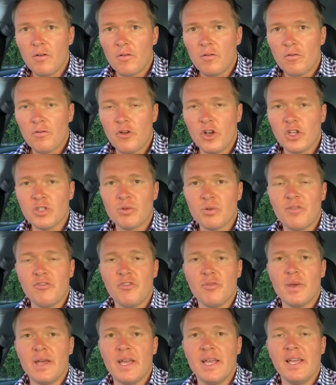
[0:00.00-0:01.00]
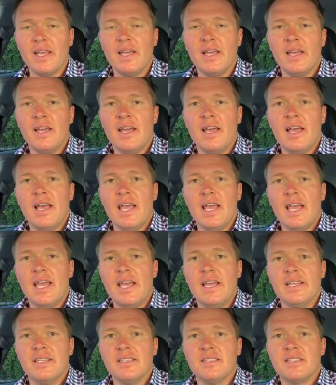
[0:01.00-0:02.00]
First one for me
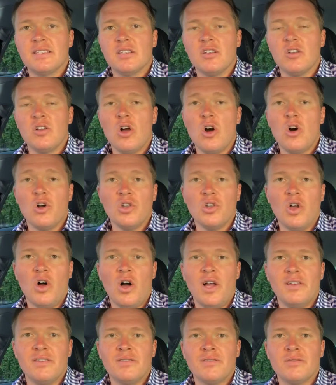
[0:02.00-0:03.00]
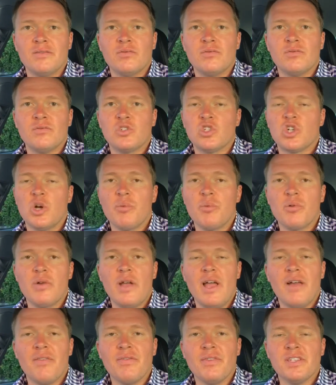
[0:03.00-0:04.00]
is online. Shop
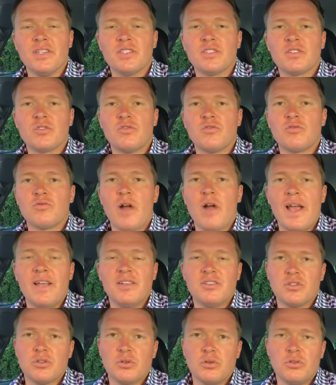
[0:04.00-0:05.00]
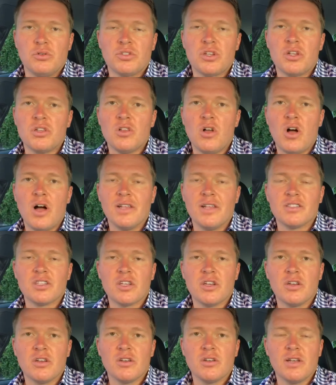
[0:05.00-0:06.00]
around. There's great tools online.
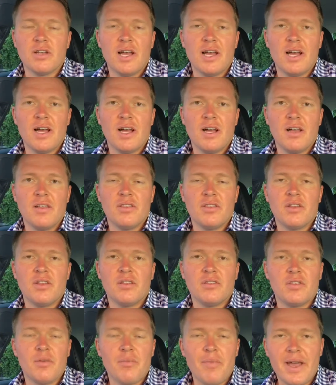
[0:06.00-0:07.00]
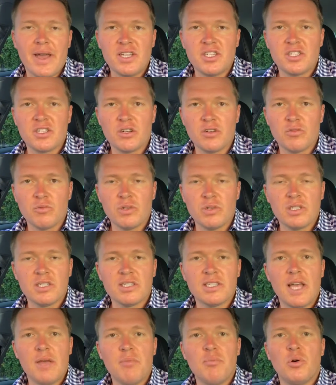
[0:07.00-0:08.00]
So the major real
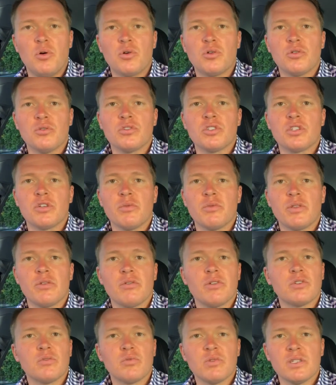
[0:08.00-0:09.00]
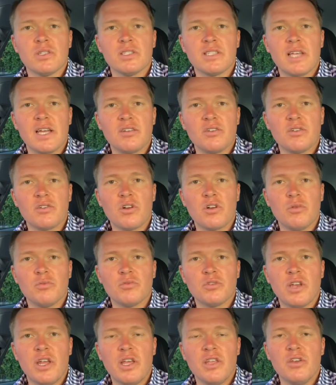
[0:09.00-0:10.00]
estate portals, so whether it's
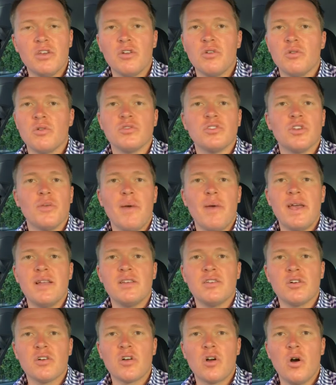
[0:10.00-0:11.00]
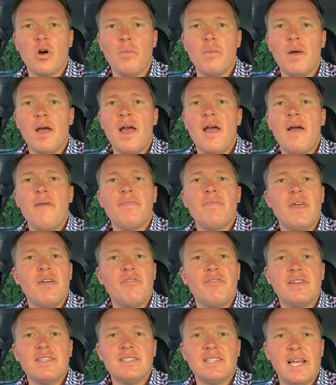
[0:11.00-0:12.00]
realestate.com.au or domain.com, they're
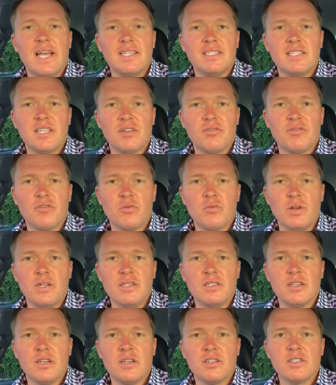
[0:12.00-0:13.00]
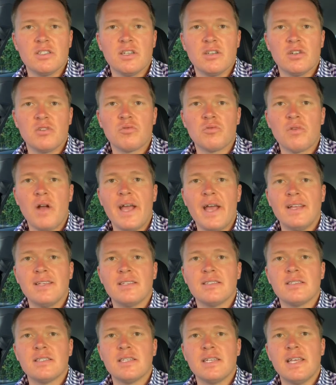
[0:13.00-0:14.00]
fantastic for research. They're great
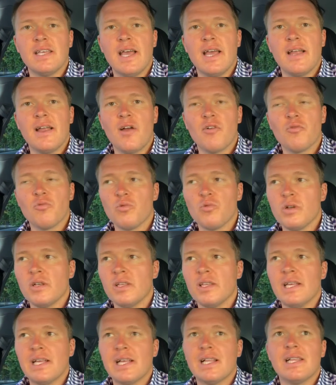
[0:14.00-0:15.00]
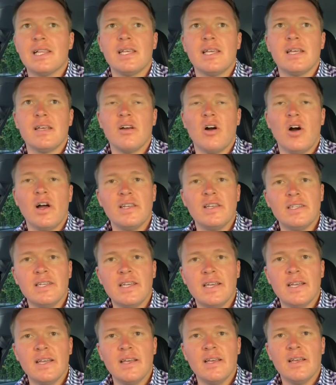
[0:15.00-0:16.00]
to get a really clear
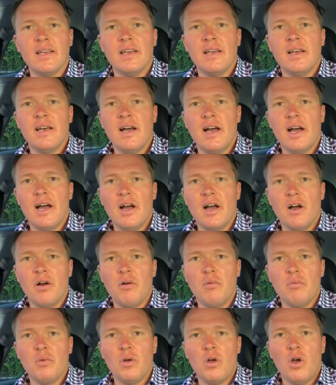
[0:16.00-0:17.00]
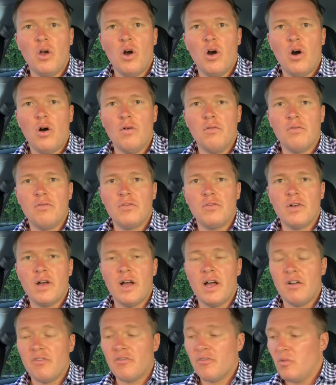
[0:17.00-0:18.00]
idea of
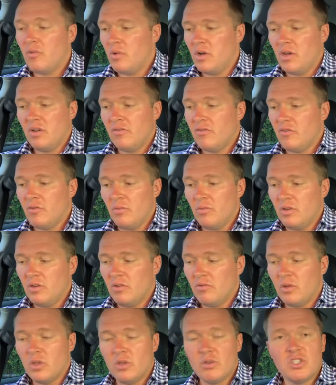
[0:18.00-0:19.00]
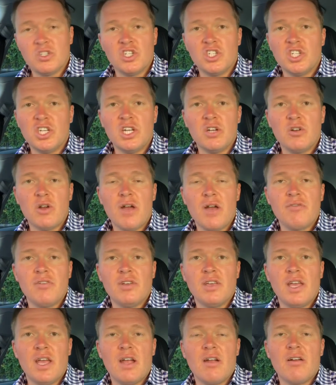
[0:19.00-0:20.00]
from a whether it's a
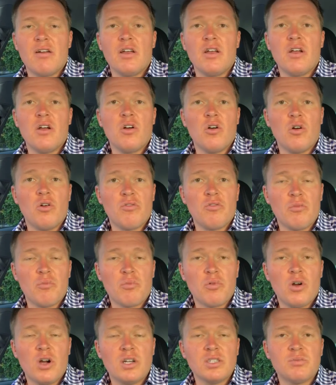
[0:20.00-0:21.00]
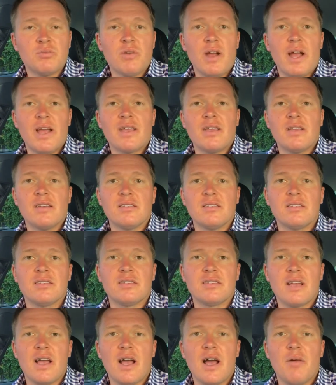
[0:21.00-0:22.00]
geographic area or from price
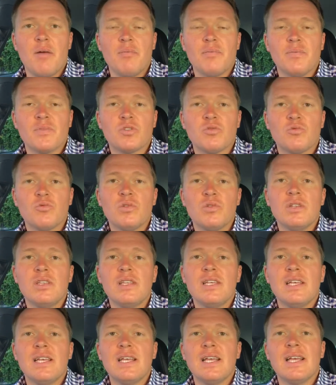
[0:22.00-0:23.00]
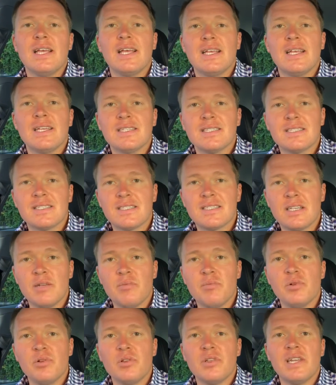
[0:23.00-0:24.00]
brackets. It's a really
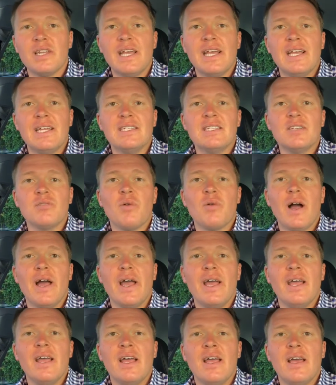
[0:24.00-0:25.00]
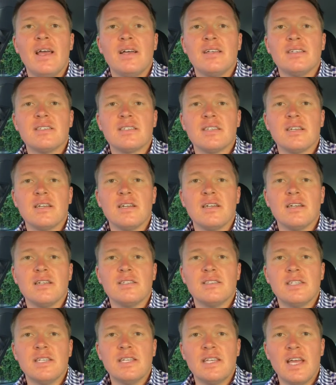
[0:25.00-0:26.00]
simple and easy way to
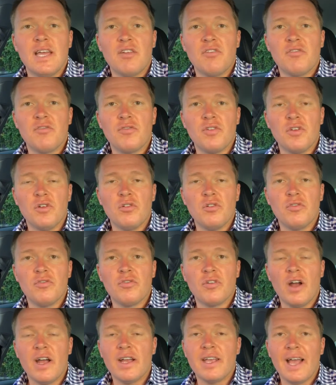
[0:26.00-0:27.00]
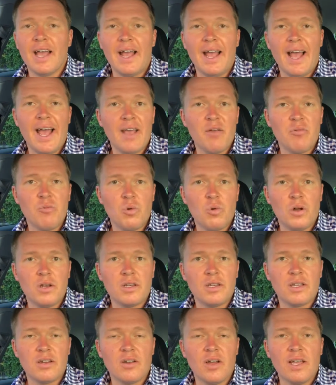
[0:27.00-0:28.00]
get a feel for, okay, hey,
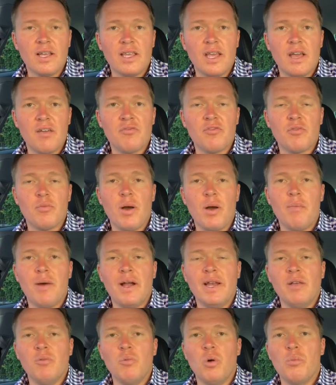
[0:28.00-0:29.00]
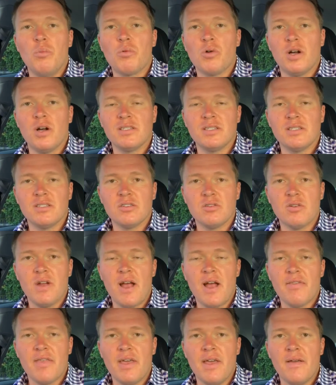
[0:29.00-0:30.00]
what can I get for my money? What prices are
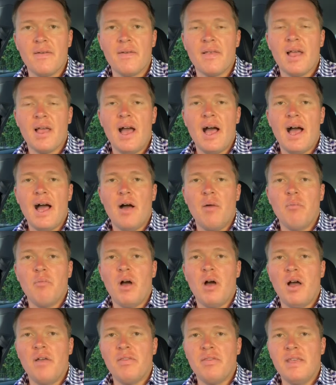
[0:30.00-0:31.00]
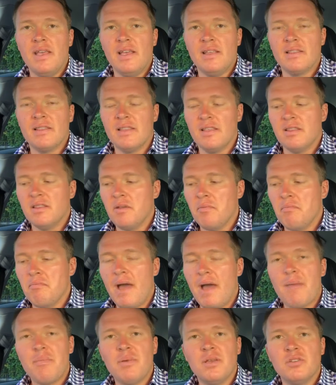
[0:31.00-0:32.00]
out there? I think that the
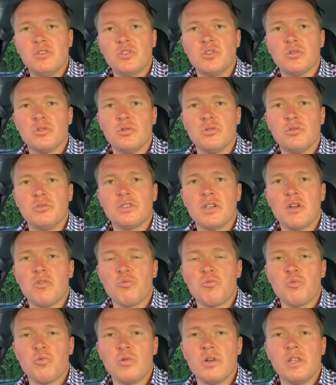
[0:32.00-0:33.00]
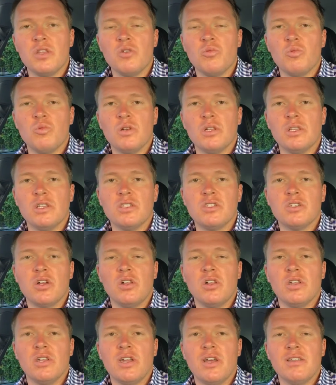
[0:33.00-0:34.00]
mapping tools are really, really
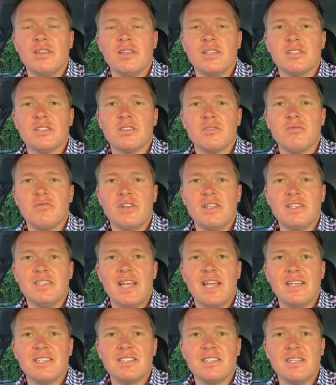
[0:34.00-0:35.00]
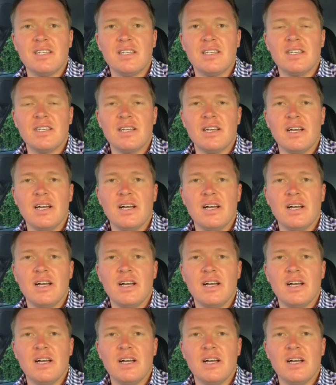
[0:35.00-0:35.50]
solid. I think there's some fantastic